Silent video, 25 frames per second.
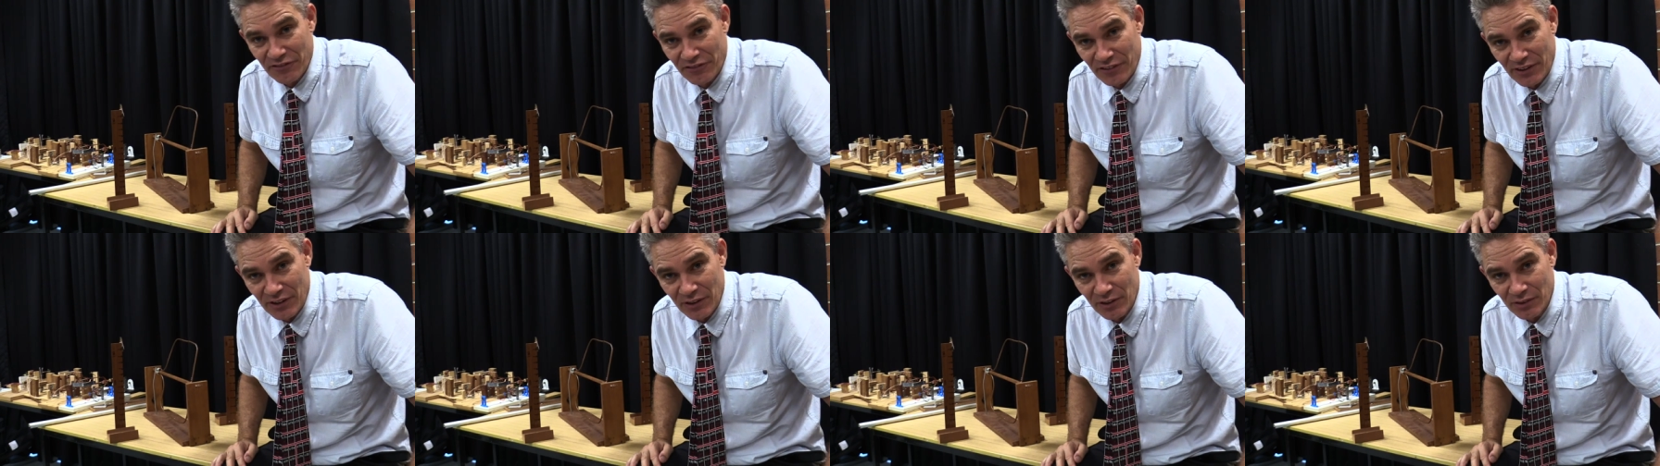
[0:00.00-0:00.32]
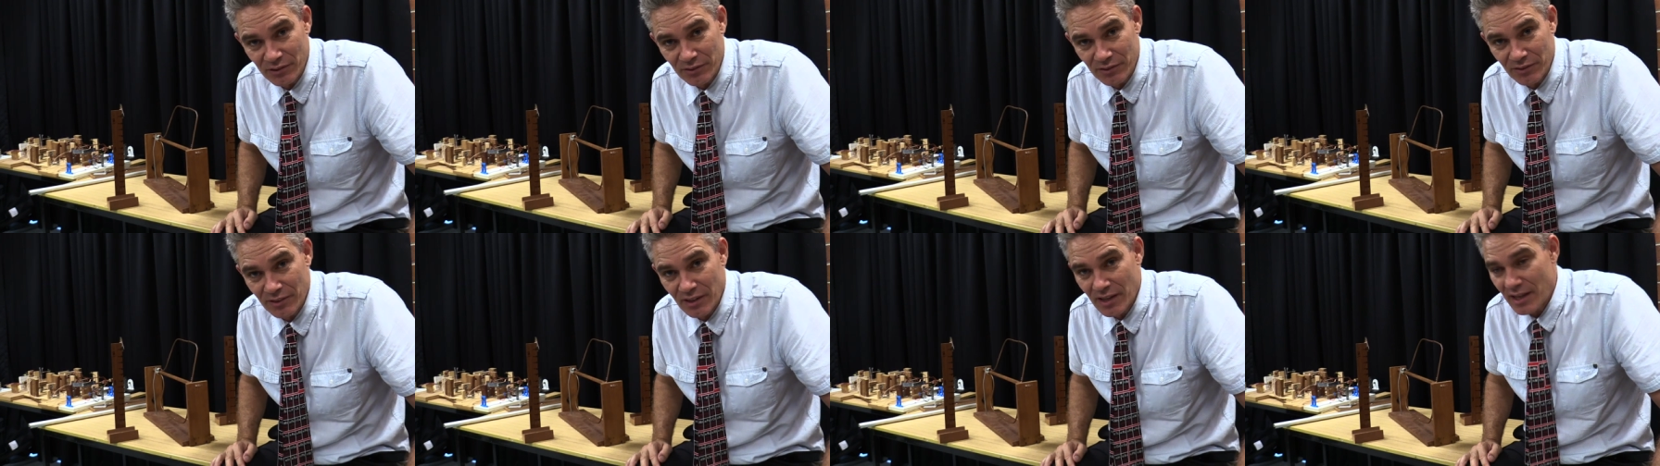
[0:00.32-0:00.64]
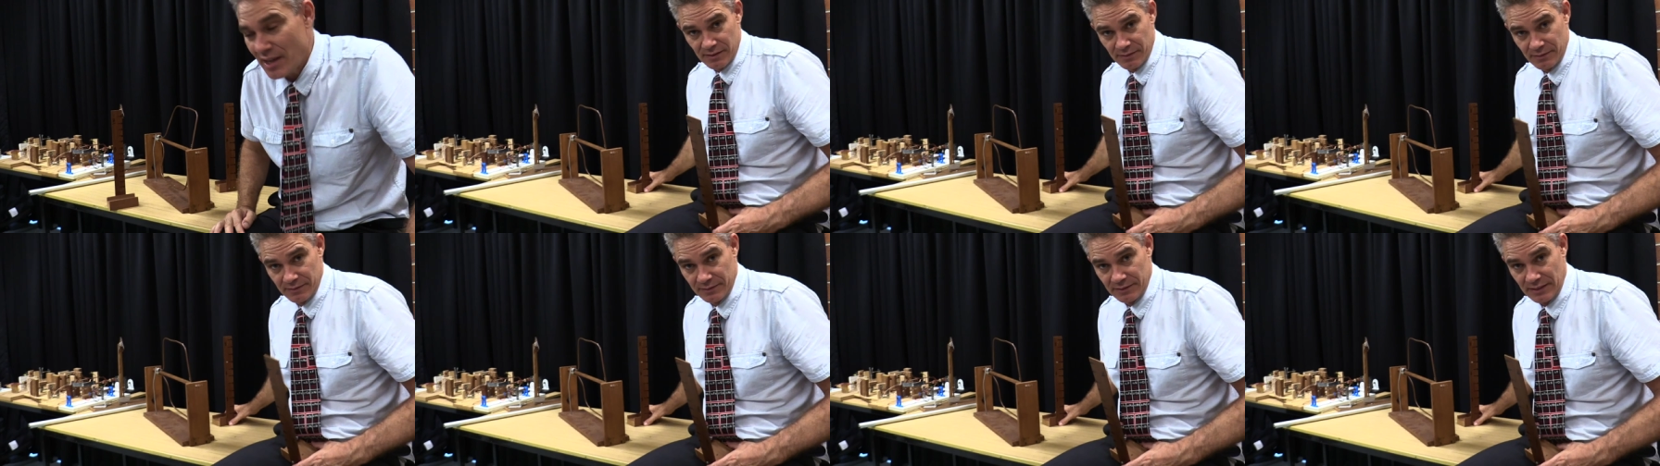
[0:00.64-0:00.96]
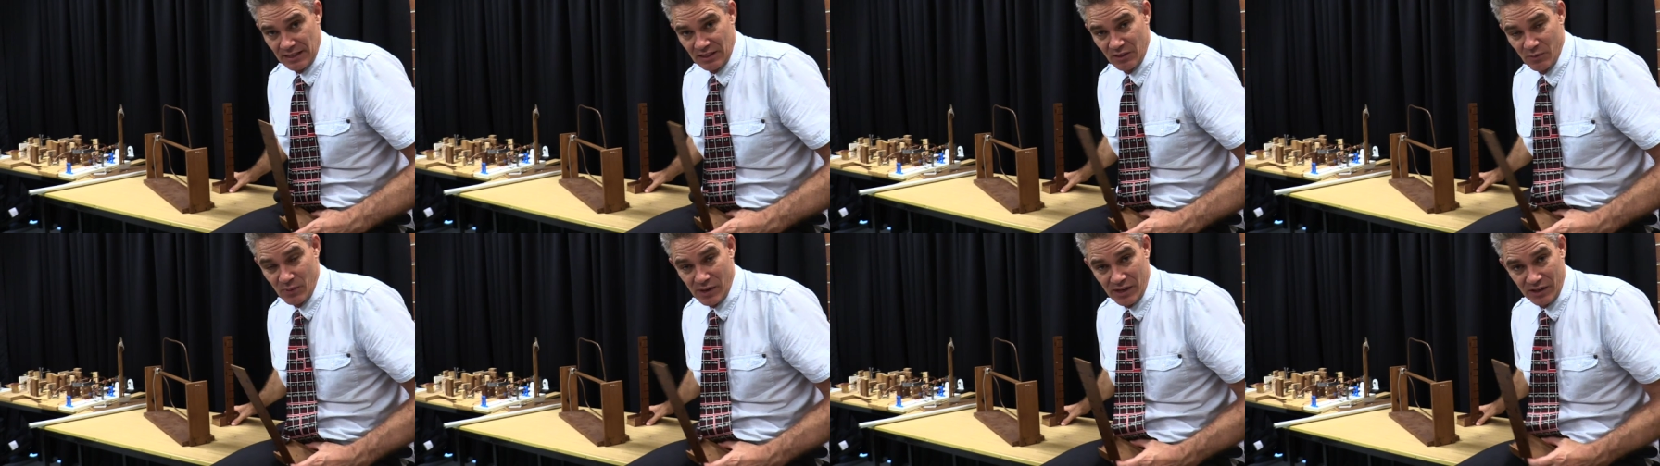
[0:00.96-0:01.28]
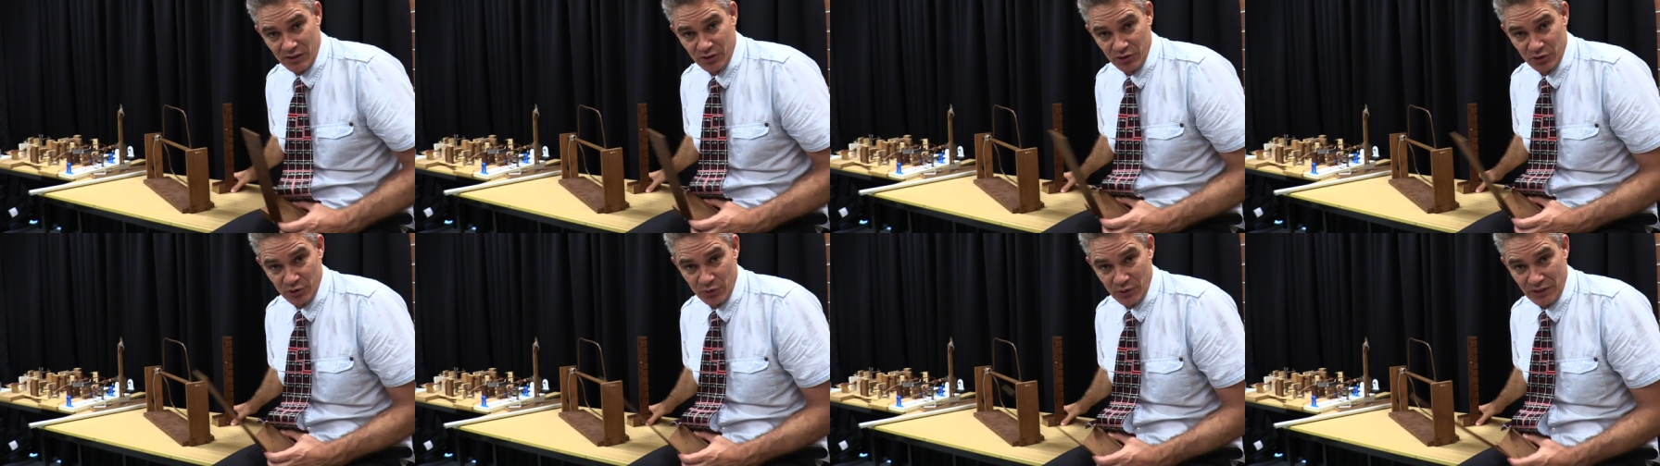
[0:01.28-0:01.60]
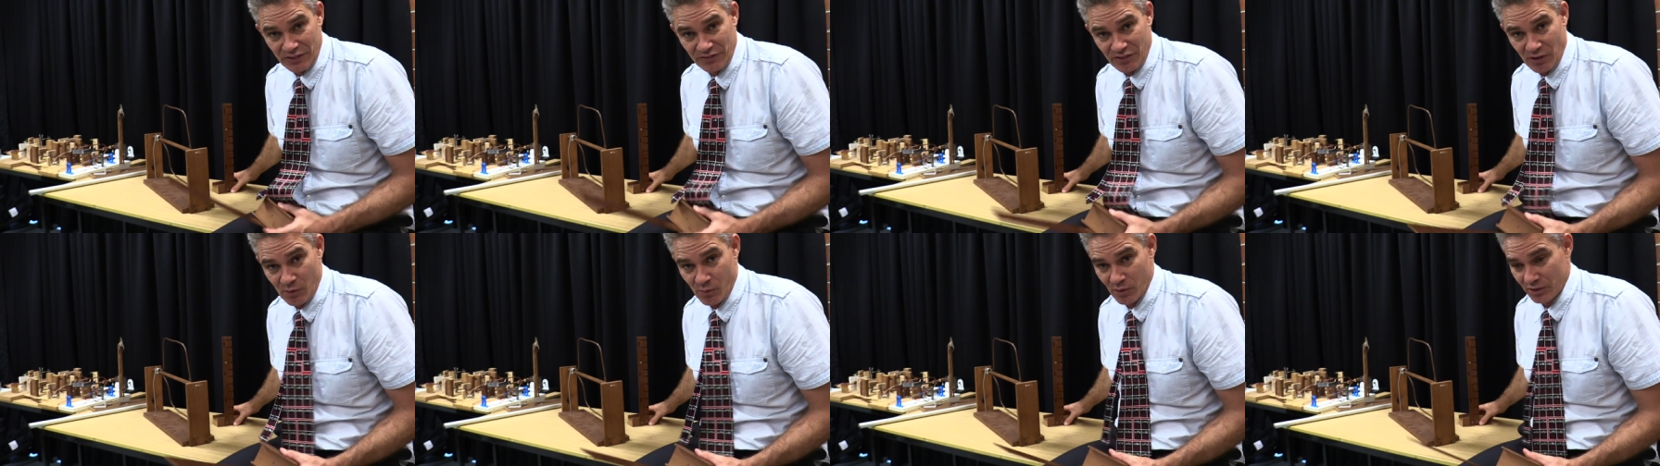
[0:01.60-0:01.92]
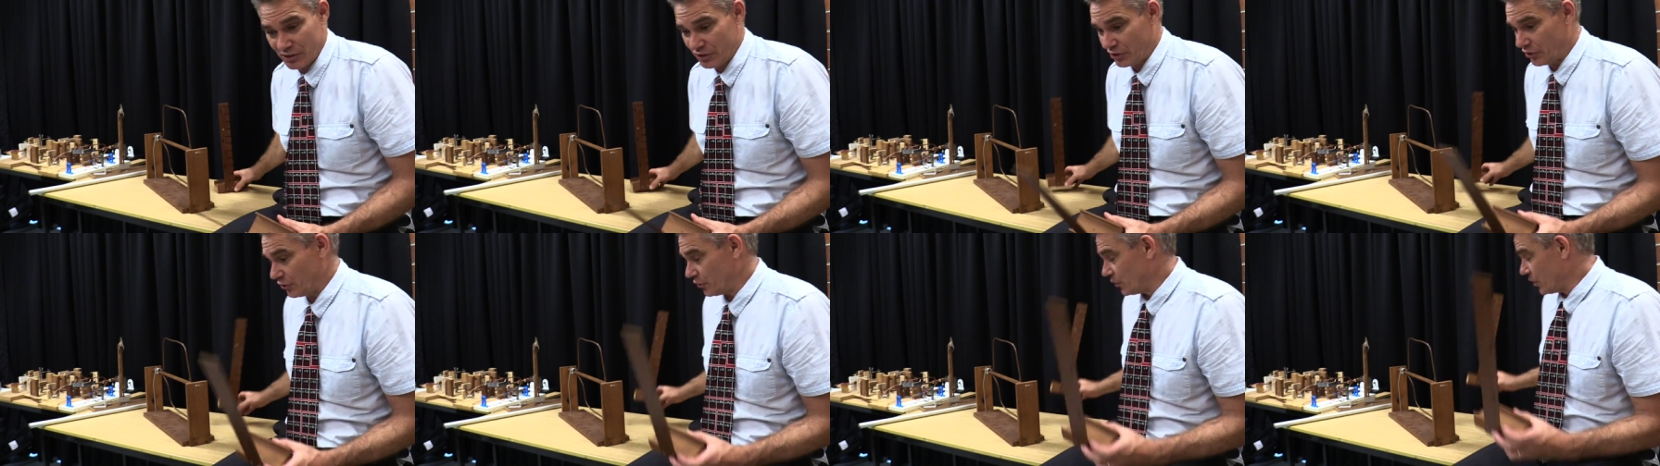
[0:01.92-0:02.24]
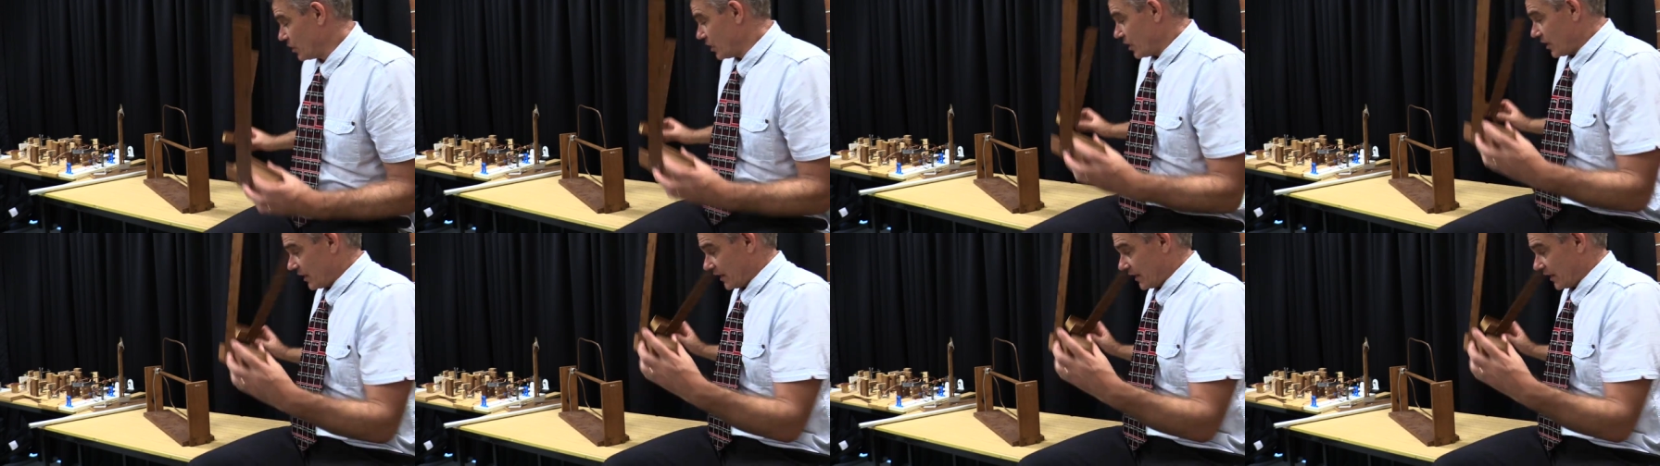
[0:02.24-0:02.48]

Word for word: field. Another way I could do it if I wanted to